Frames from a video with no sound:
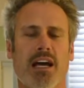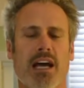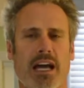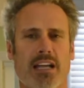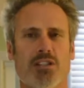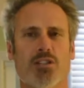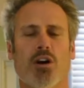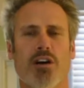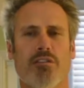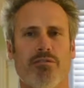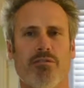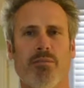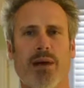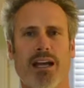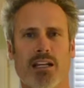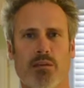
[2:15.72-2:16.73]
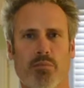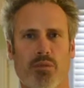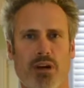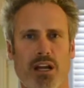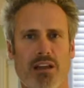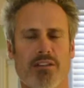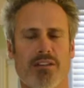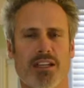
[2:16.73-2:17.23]
and diaphragmatic
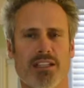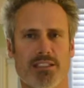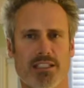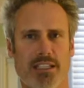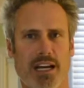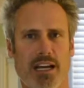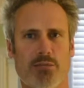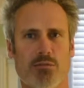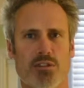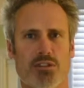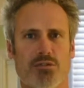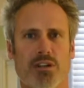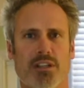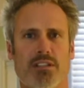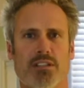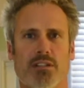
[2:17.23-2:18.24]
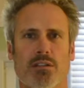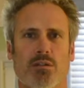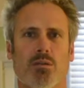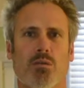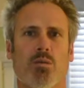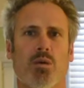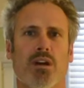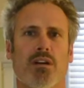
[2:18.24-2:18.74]
breath is again restricted.
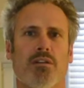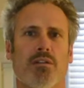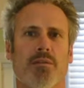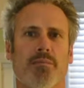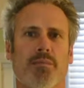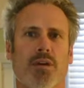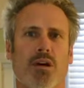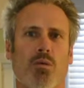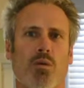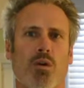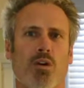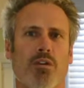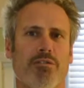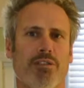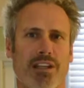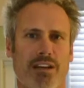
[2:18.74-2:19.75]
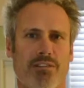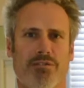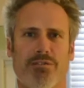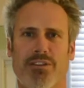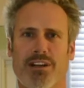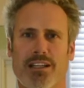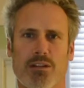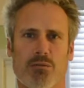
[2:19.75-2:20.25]
We're often left
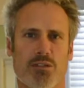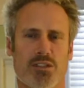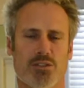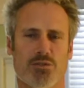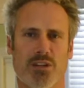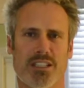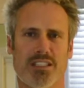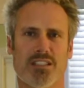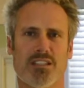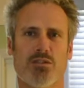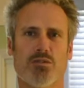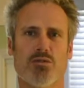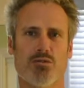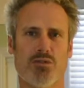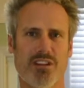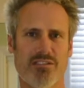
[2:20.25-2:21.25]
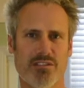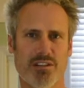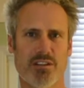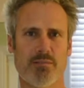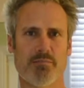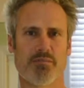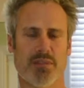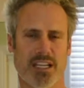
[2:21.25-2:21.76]
feeling restricted,
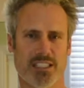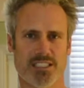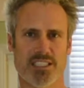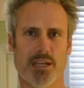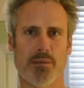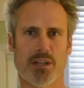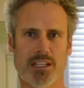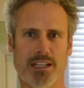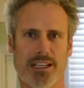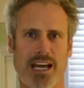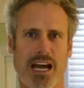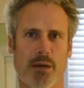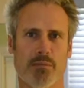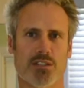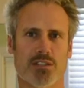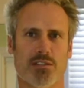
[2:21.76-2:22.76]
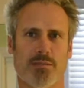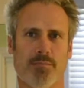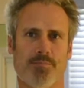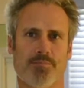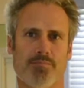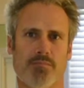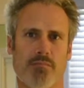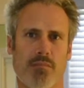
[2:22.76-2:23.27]
driven, and semi-collapsed.
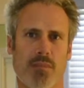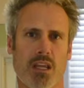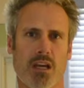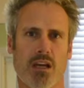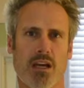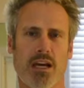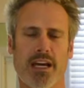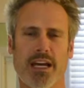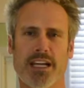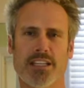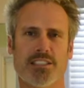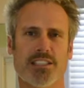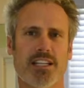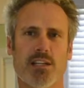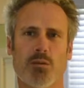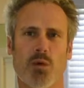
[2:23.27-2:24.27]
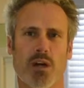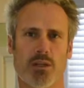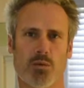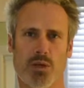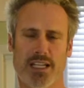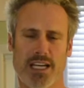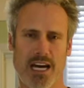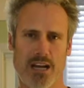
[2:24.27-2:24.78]
Is it any wonder
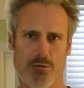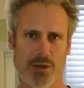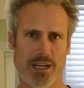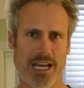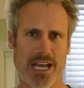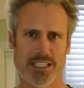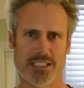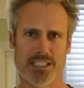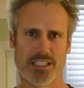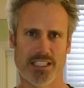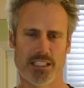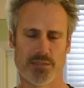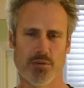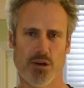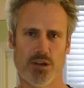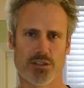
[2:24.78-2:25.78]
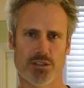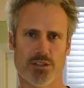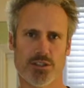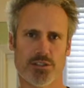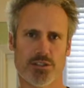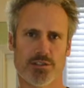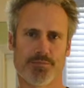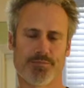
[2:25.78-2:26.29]
we can't relax in these
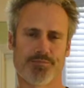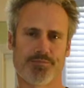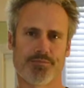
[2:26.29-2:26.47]
postures?